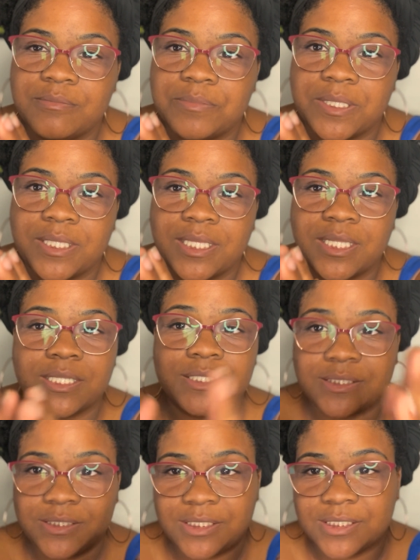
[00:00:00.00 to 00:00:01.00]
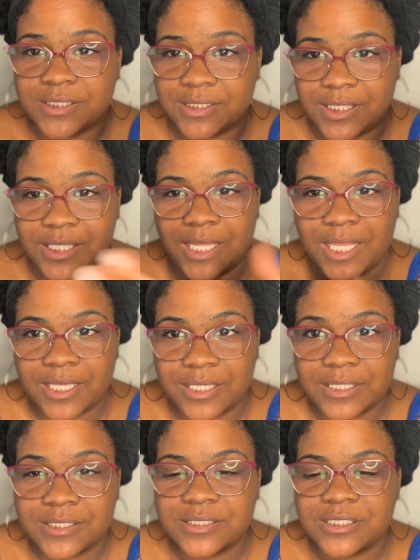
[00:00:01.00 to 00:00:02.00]
But it's just in
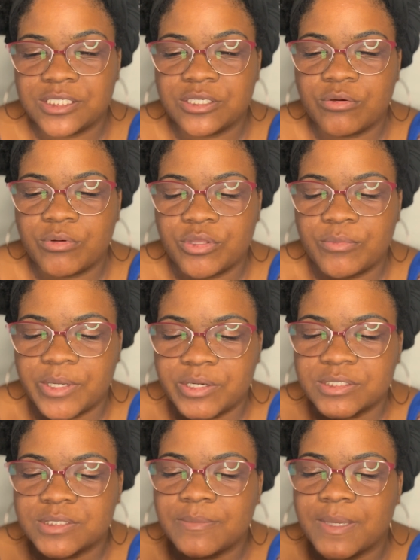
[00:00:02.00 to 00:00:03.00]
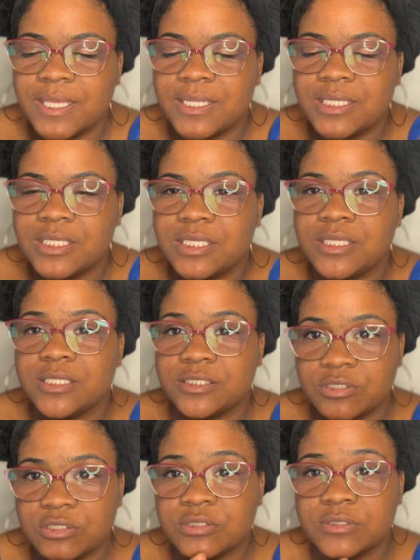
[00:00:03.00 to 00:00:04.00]
likeness, you know, when you mirror somebody,
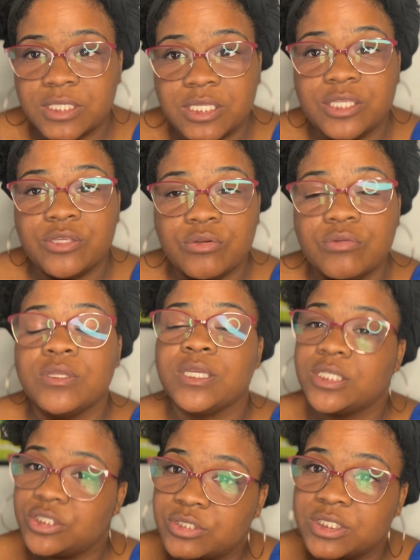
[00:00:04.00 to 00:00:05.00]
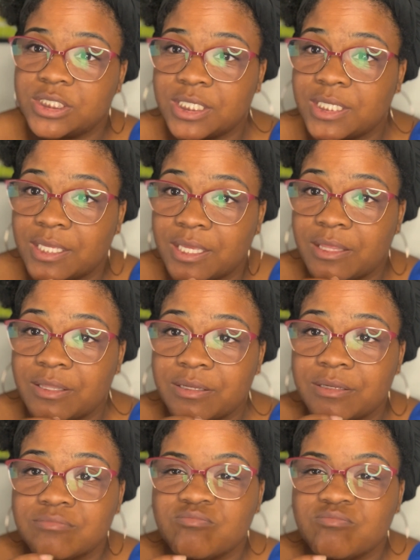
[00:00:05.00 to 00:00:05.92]
it's also telling you to get your shit together.